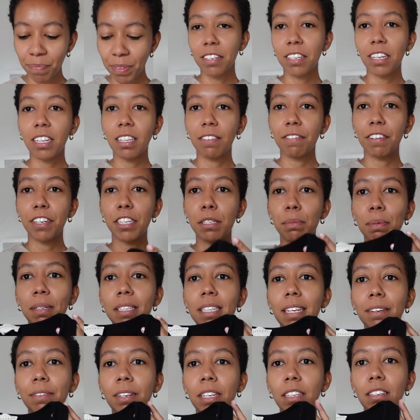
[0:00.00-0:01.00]
So the first
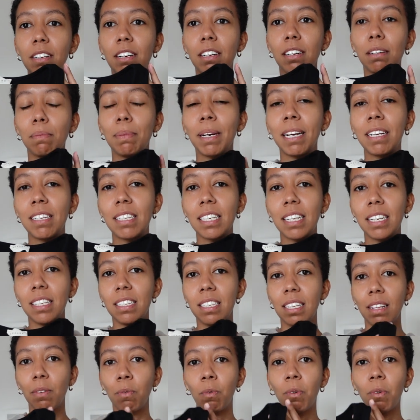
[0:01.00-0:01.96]
piece I want to talk about is the